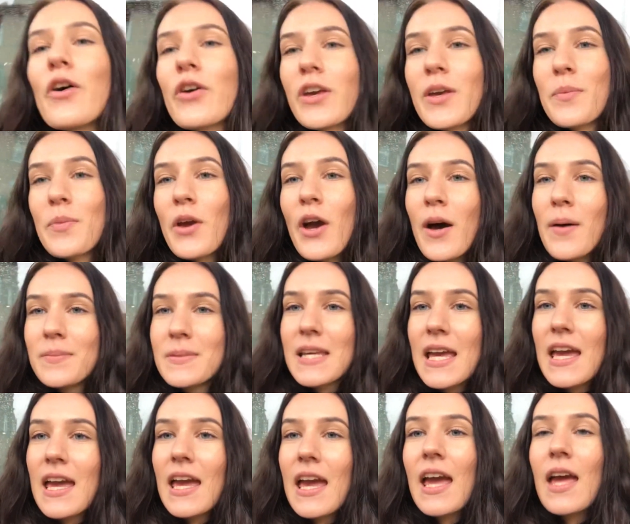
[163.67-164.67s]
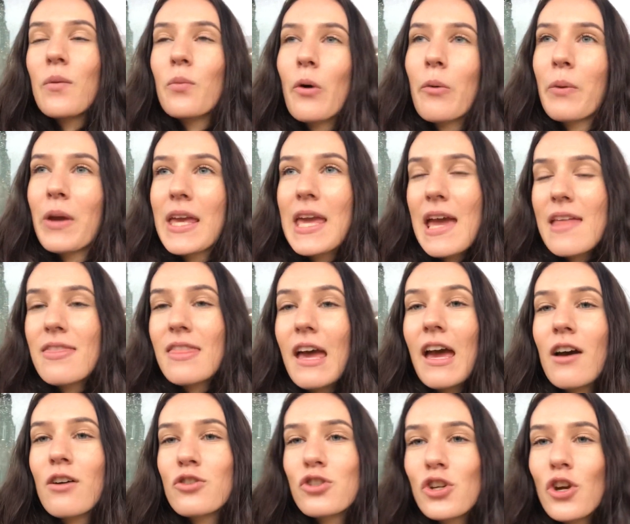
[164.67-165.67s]
keep you updated when we get there. I'll
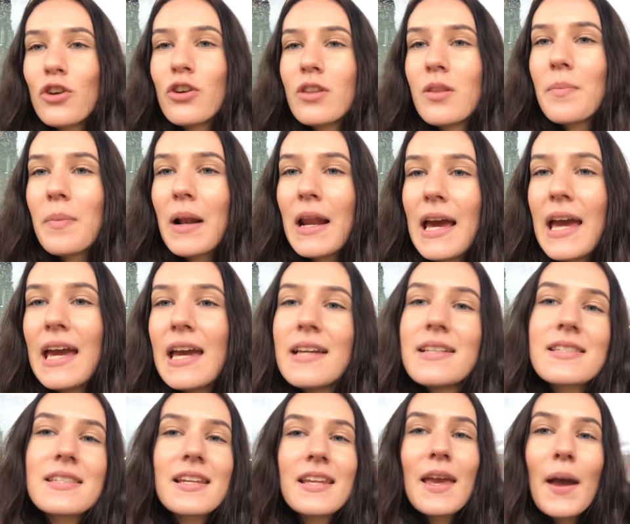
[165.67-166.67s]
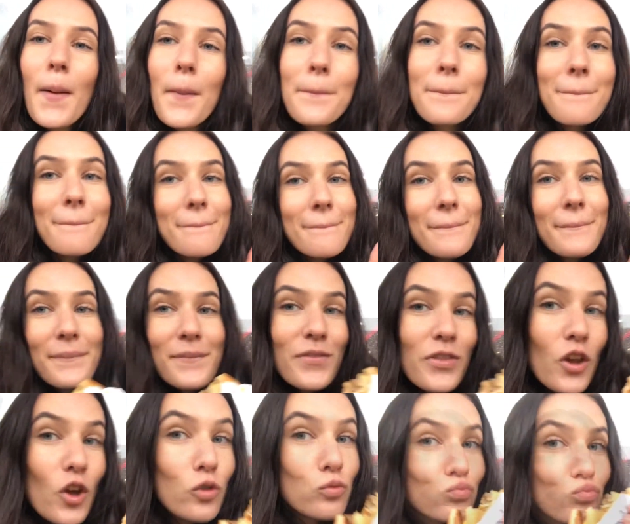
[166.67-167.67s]
show you the place. And yeah,
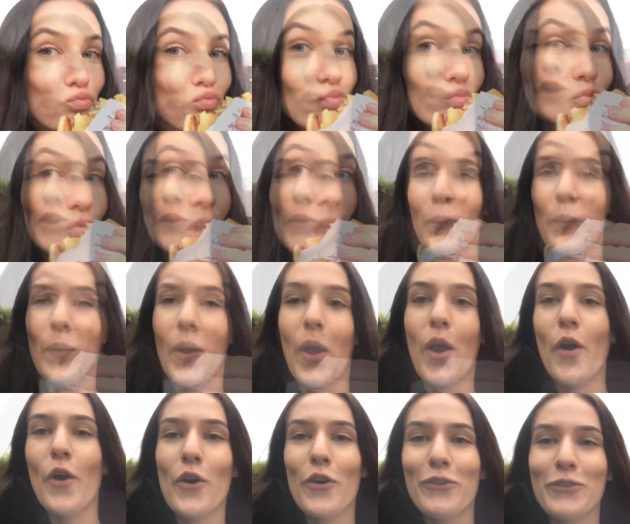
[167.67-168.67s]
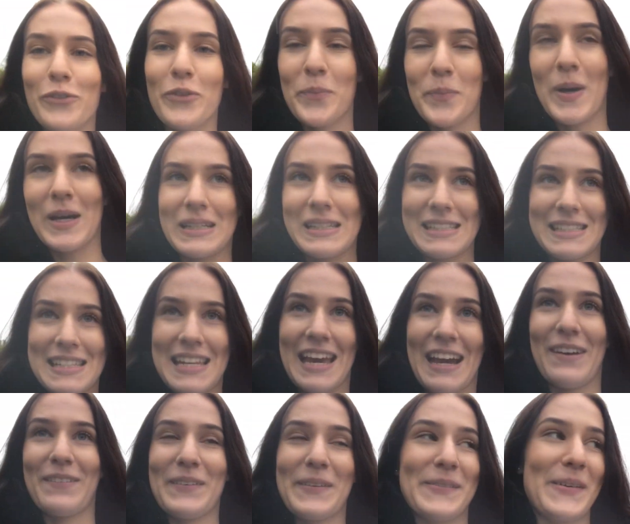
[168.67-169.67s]
so we're off the bus now.
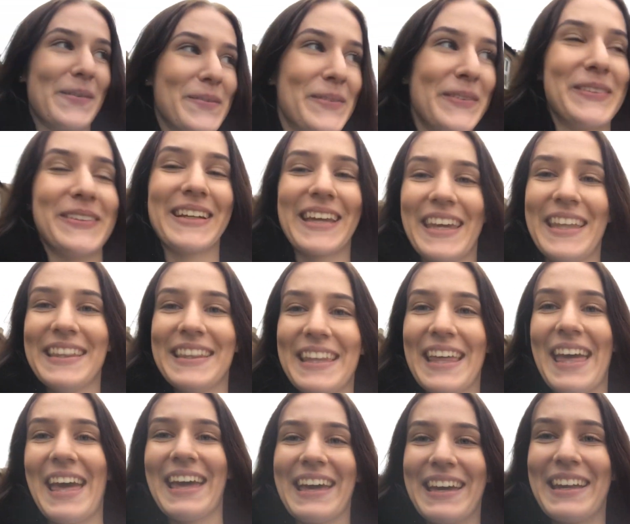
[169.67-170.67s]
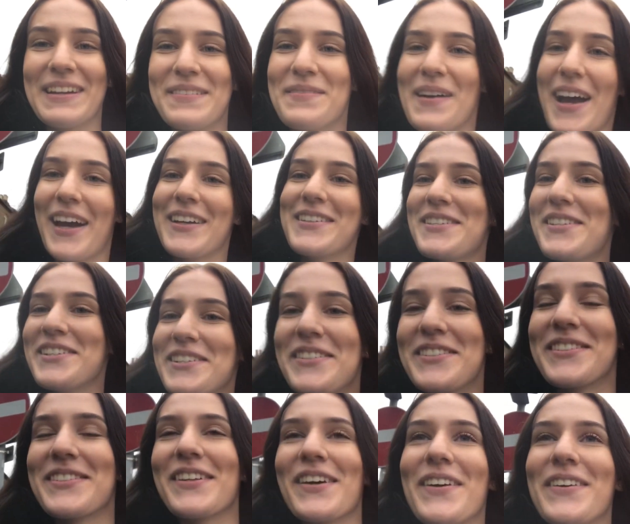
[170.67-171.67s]
When we're walking there, and I'm actually
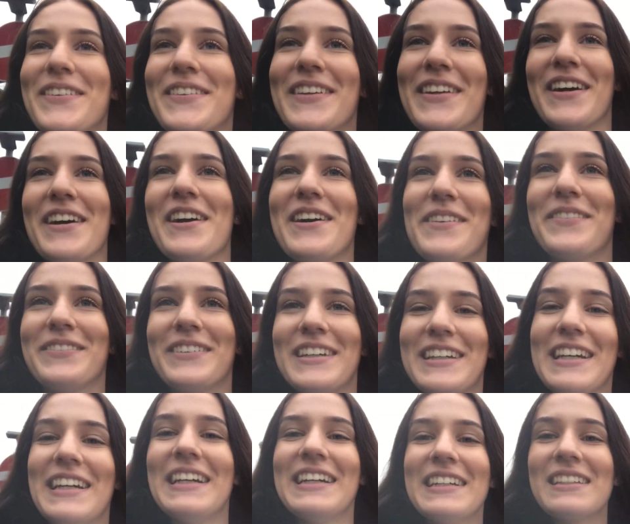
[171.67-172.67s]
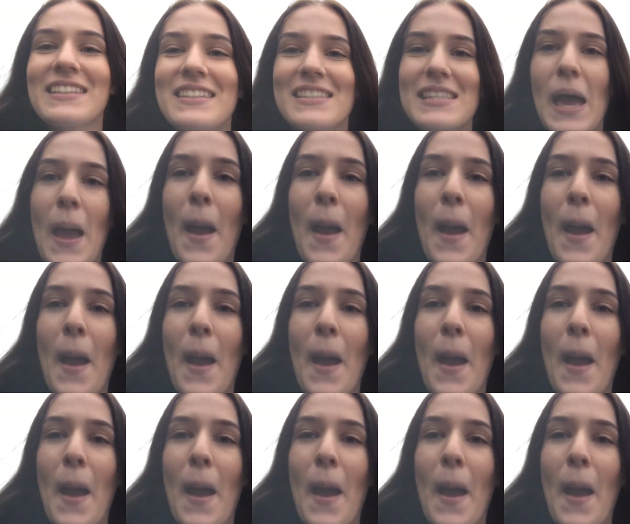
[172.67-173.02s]
so nervous.